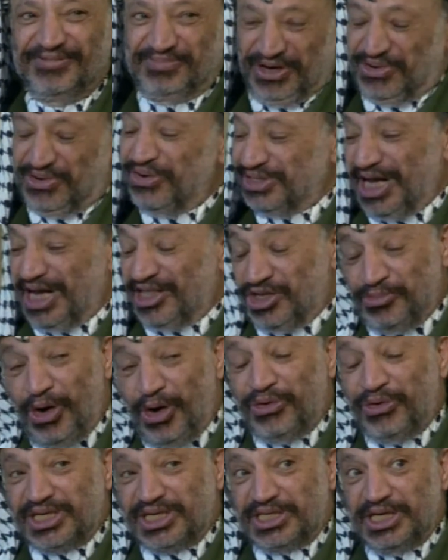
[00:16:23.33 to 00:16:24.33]
Because a
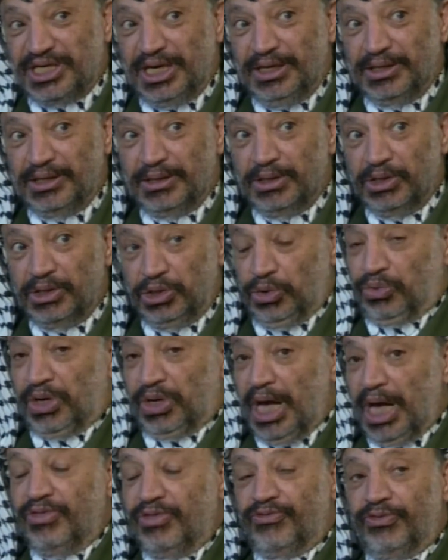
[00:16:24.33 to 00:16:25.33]
democracy, you
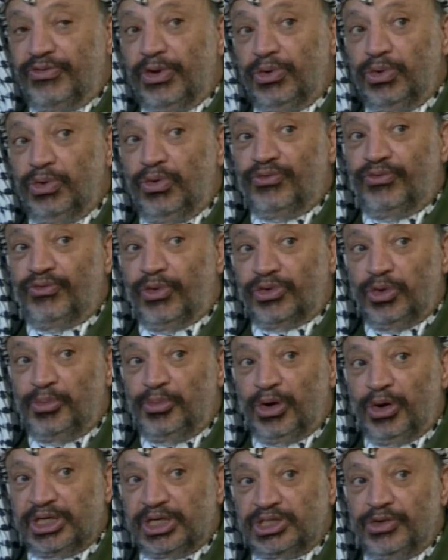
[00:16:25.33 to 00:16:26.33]
can't look for
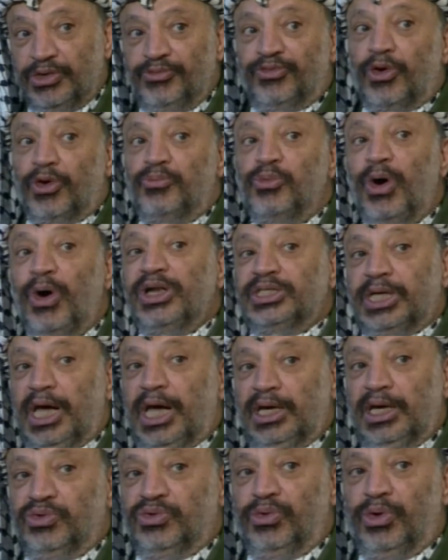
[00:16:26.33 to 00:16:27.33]
democracy from one
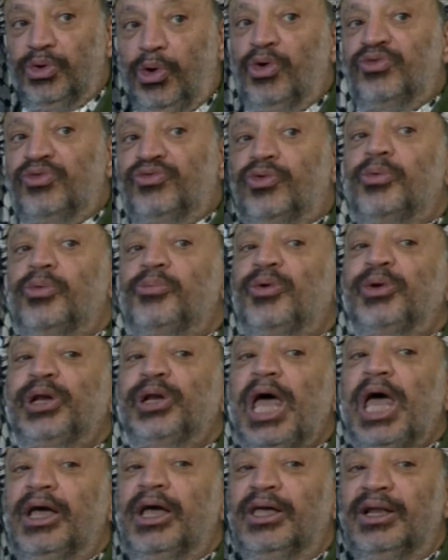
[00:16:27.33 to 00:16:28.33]
side or from one
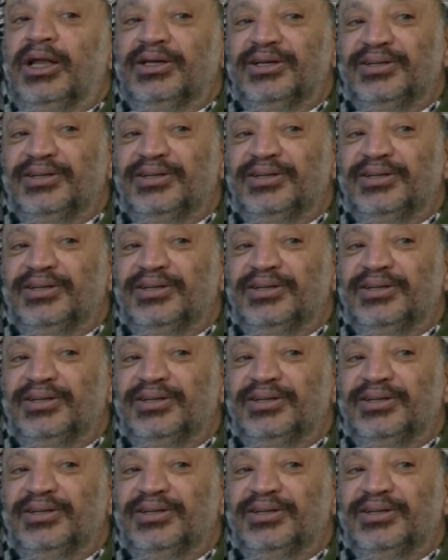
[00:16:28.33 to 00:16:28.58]
angle.